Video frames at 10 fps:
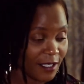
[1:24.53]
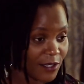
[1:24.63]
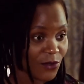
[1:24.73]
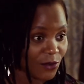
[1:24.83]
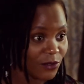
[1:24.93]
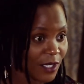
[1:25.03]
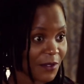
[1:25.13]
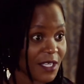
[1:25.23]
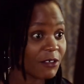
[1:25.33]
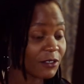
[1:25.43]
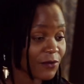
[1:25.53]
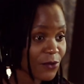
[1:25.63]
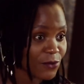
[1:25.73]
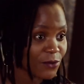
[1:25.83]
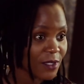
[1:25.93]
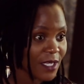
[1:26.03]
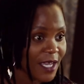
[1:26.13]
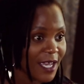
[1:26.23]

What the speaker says: years old, I was out of school.